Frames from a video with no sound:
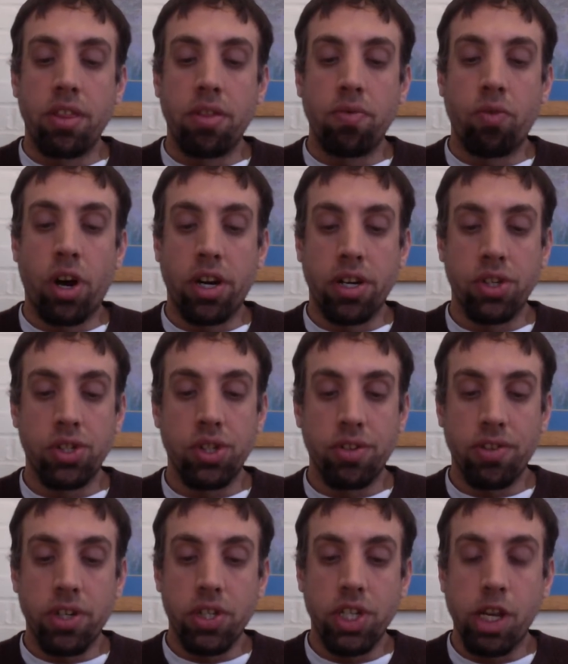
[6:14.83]
Rutgers
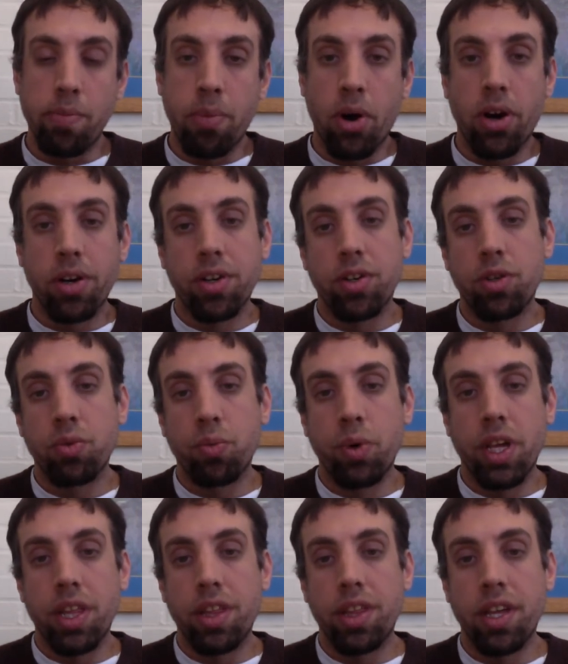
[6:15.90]
University partnered
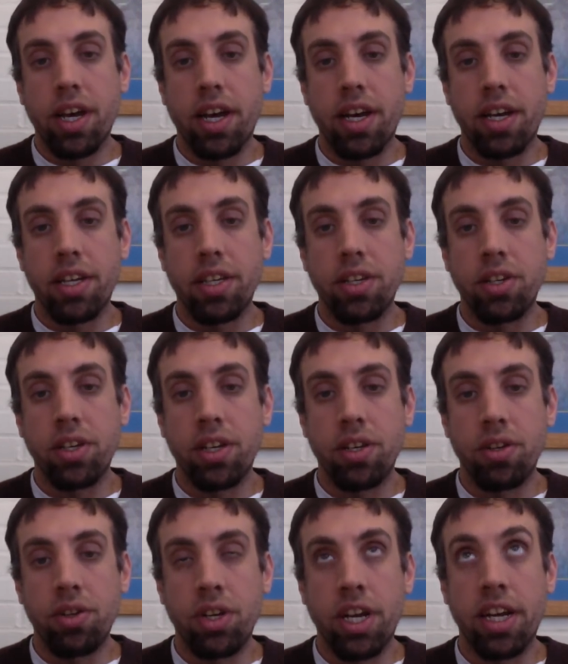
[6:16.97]
with
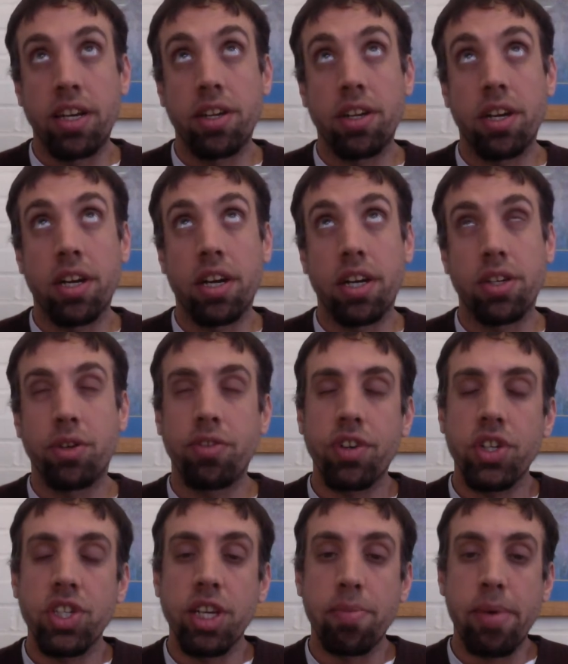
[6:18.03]

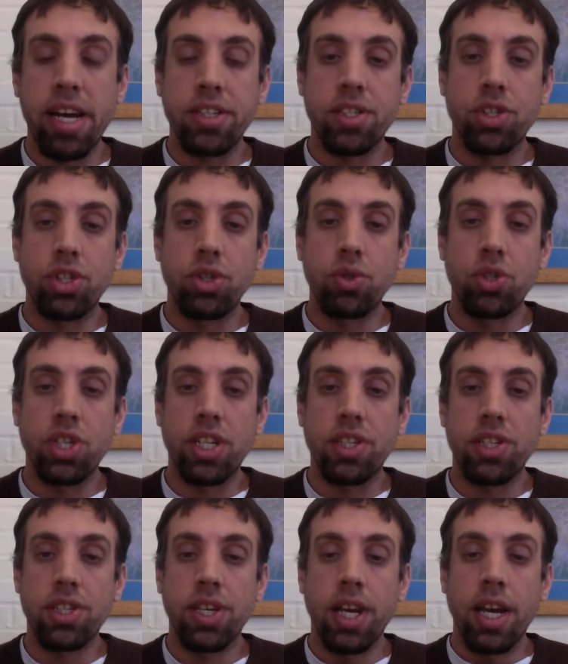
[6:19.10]
University of
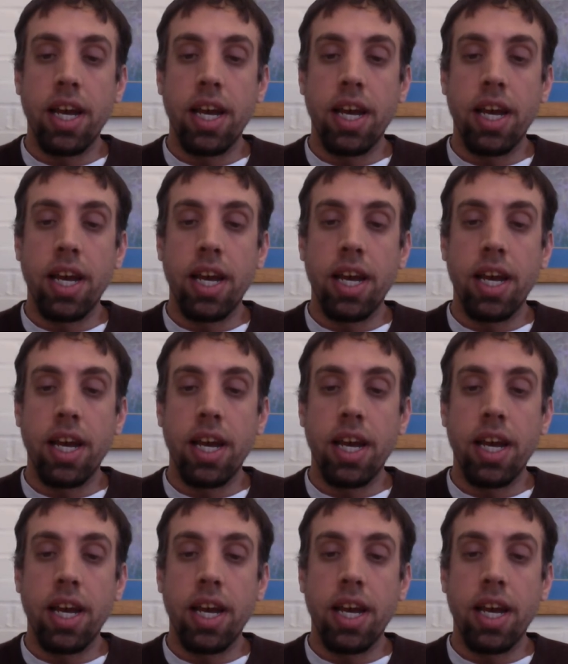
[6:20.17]
Massachusetts,